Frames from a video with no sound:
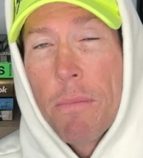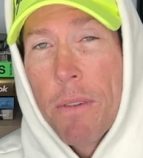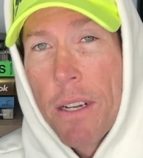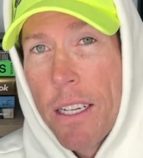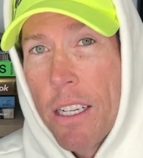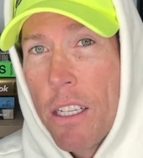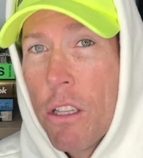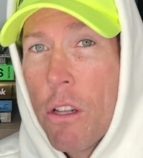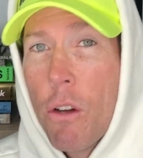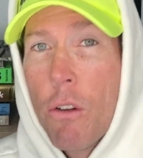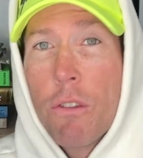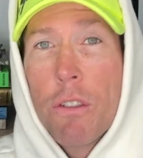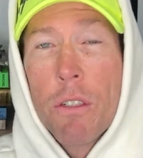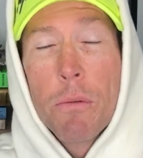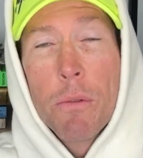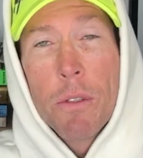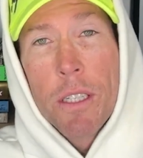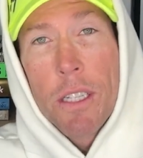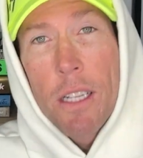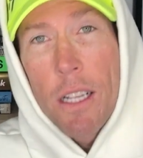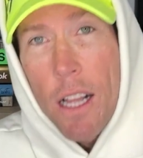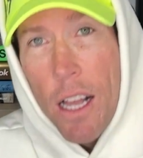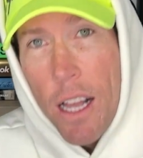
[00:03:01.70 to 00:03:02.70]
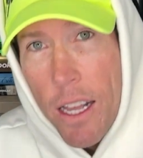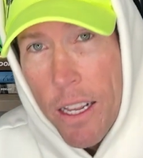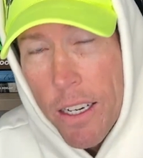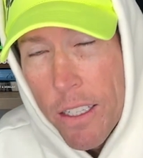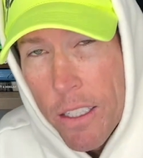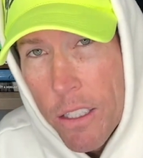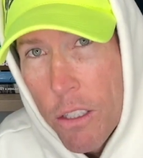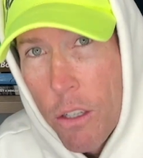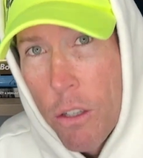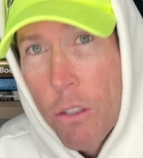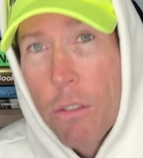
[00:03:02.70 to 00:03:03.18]
like closer with God,
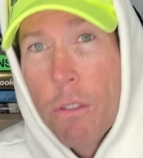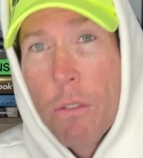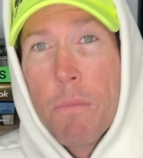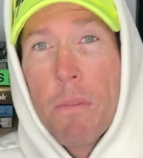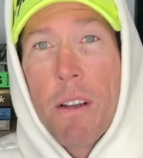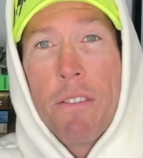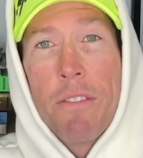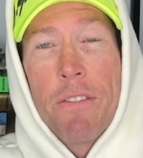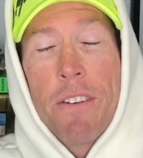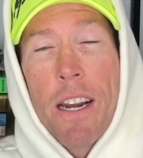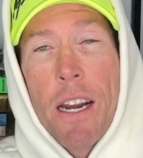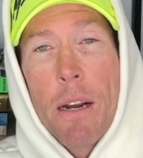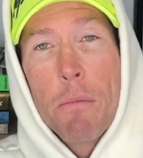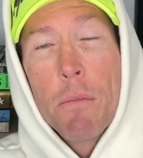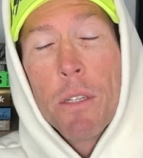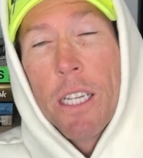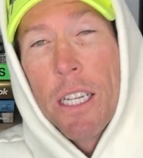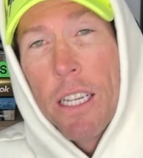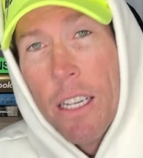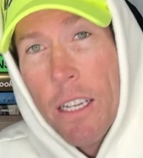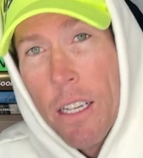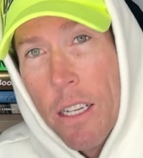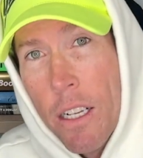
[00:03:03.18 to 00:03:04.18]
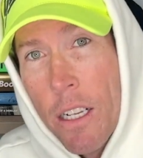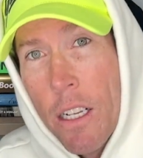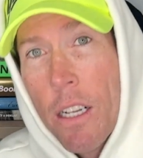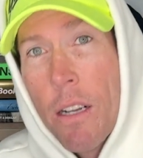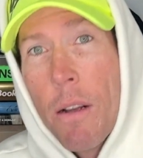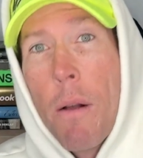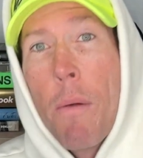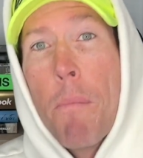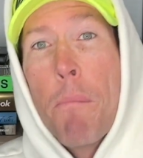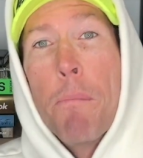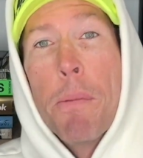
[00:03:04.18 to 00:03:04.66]
closer with my family,
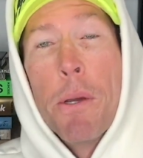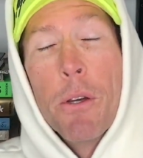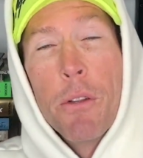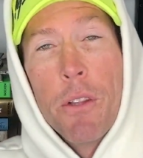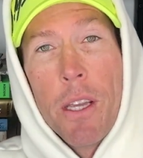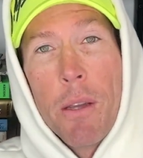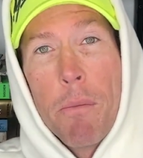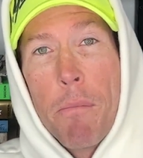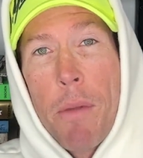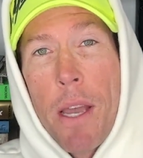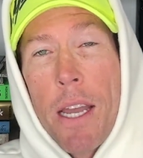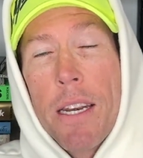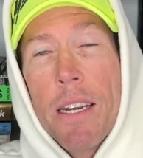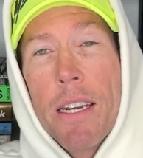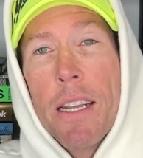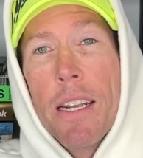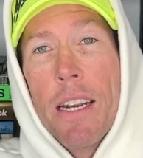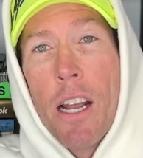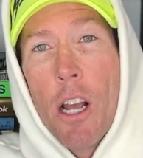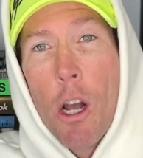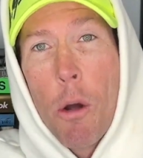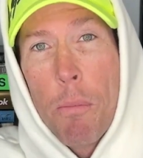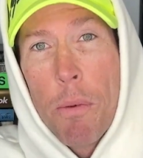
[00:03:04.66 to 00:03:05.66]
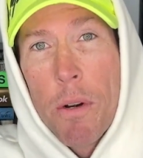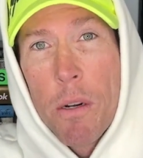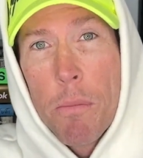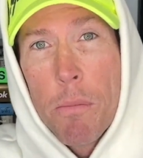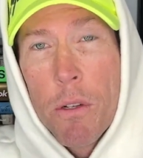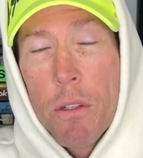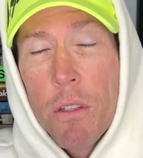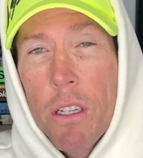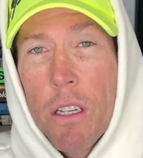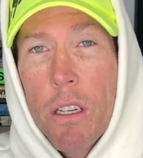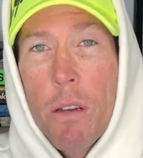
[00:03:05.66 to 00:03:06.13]
building mended, helping to
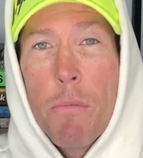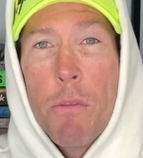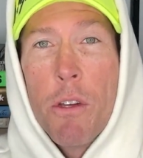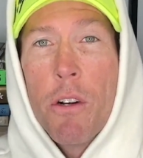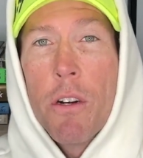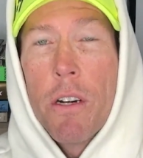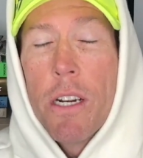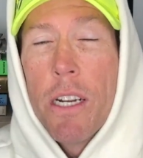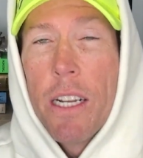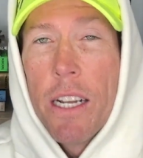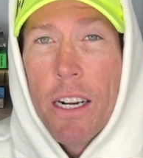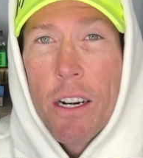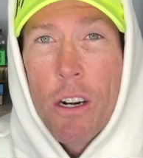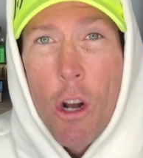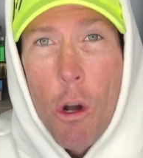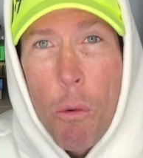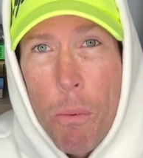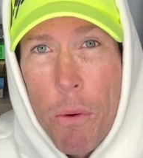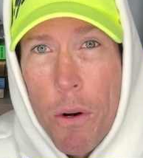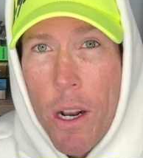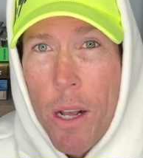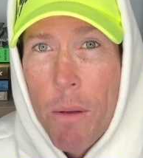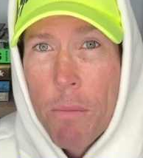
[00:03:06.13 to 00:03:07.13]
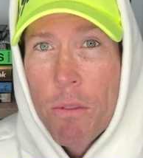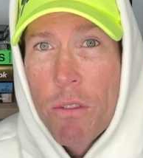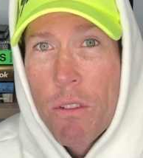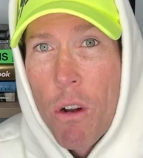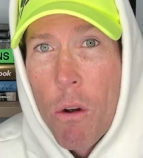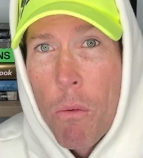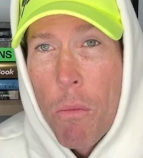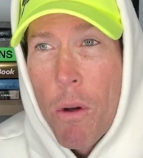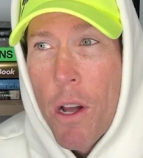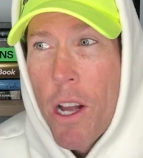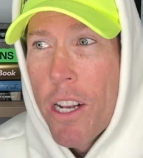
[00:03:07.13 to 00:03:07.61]
build a community and open up so
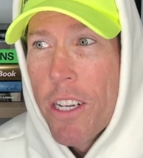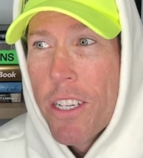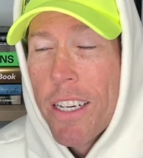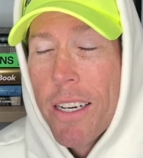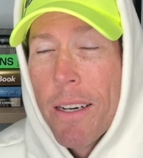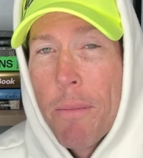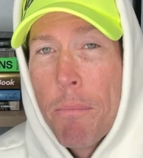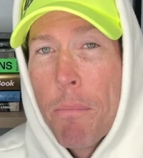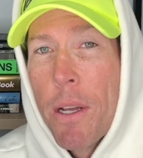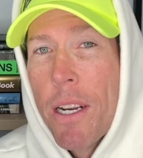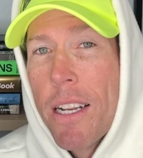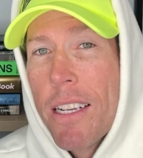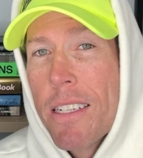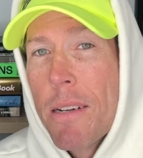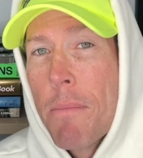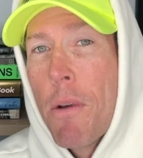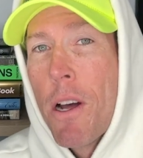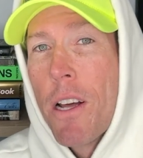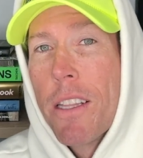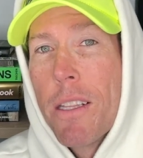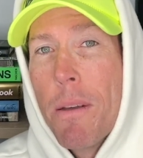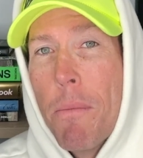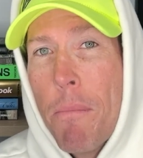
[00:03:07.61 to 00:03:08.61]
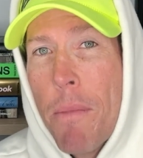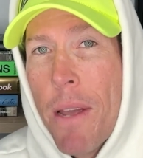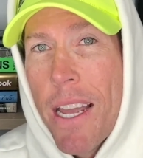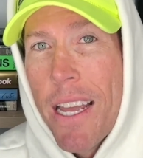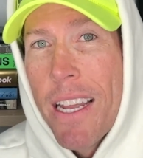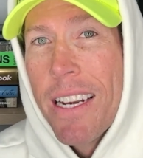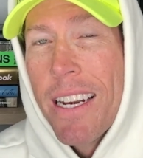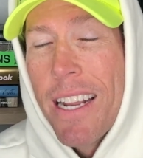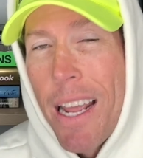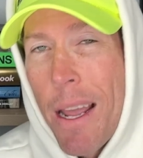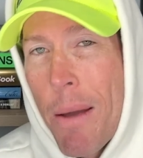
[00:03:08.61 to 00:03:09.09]
much. But as I'm on the
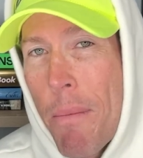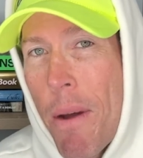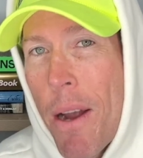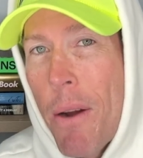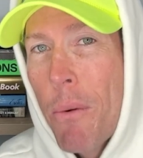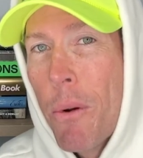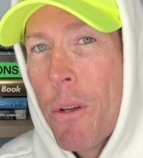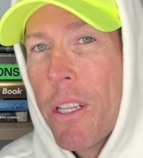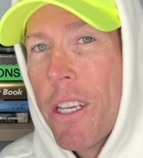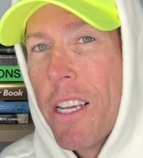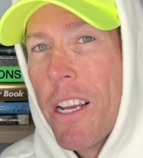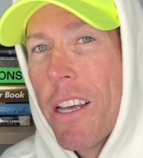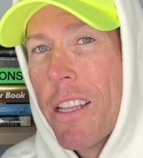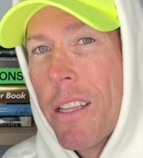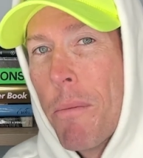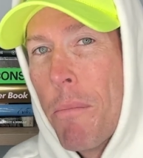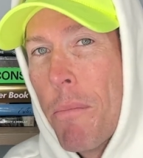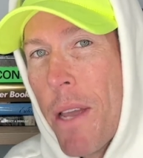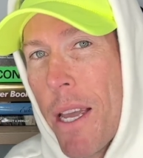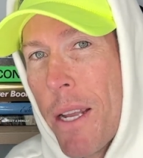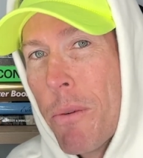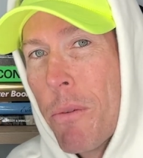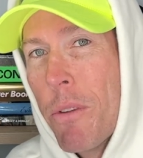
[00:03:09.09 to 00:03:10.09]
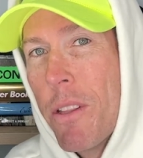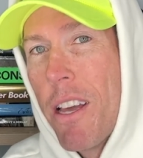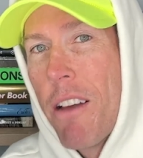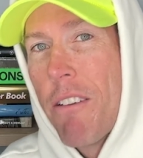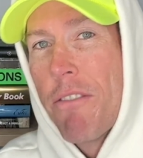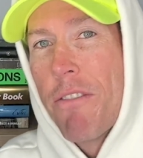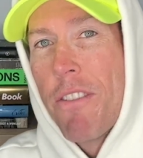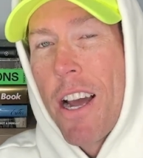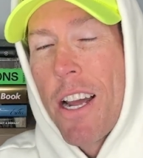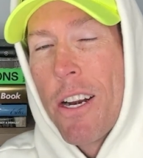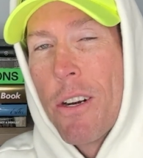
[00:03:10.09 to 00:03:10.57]
mend, am I really on the mend with
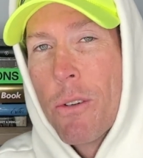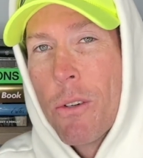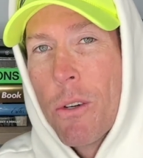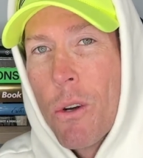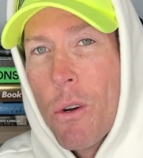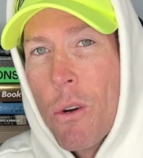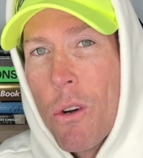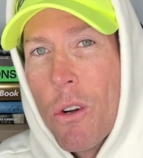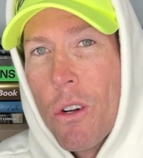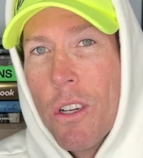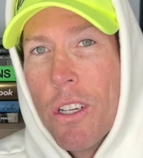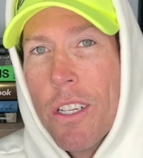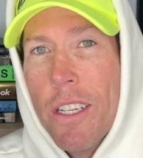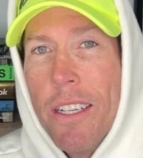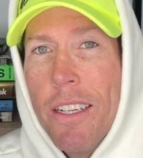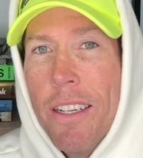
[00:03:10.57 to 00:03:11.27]
that final goal?